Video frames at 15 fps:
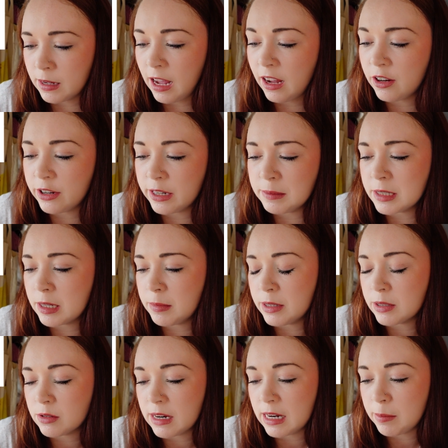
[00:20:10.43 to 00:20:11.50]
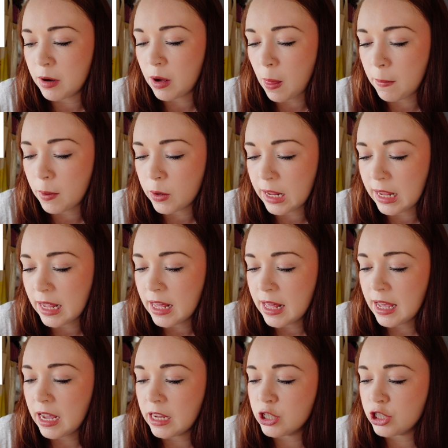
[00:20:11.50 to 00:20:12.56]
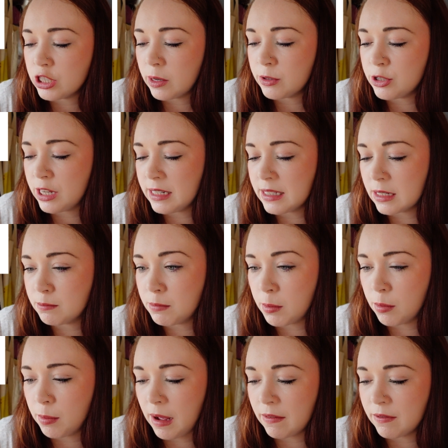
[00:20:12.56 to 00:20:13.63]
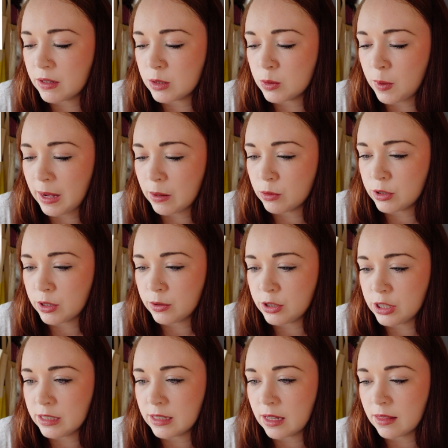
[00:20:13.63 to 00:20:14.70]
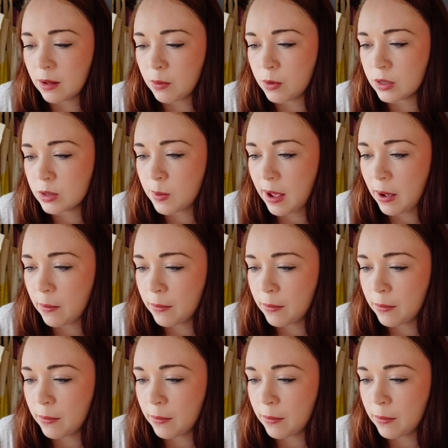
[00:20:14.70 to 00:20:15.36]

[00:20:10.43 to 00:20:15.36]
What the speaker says: Hand creams can be used on any part of the body, and shower jellies as bubble bath as well. So she said that one as well.